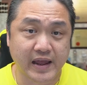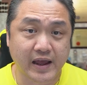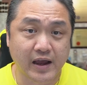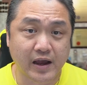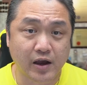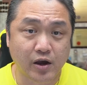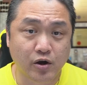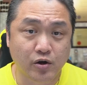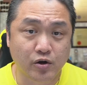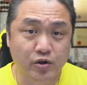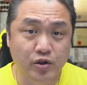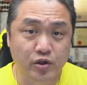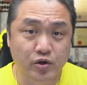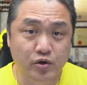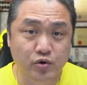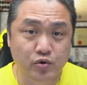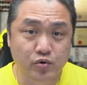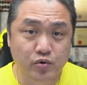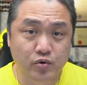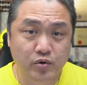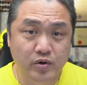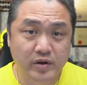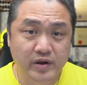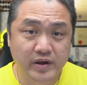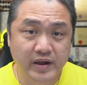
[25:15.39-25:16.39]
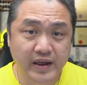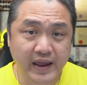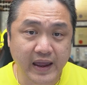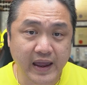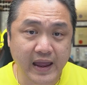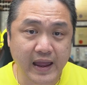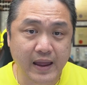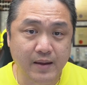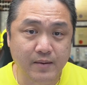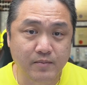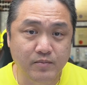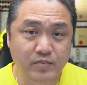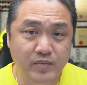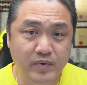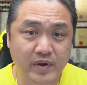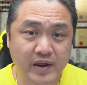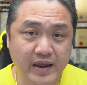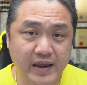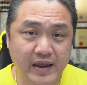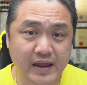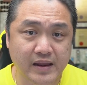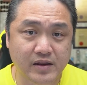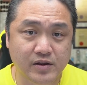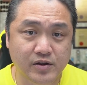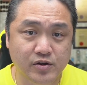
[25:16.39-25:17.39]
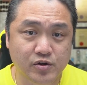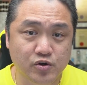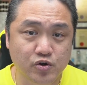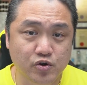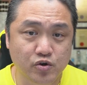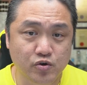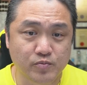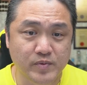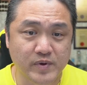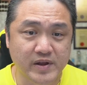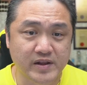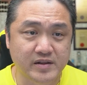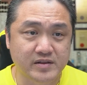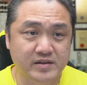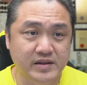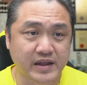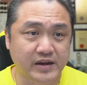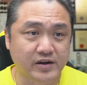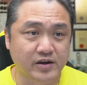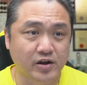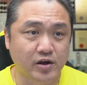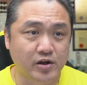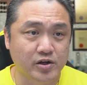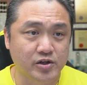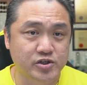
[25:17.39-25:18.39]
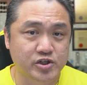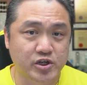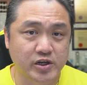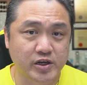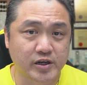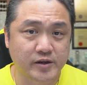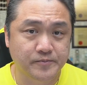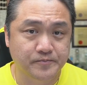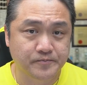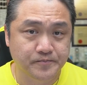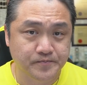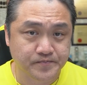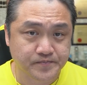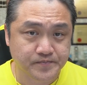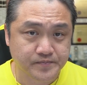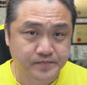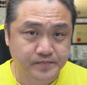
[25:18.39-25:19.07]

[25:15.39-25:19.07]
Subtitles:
LUMN, Lumen Technology.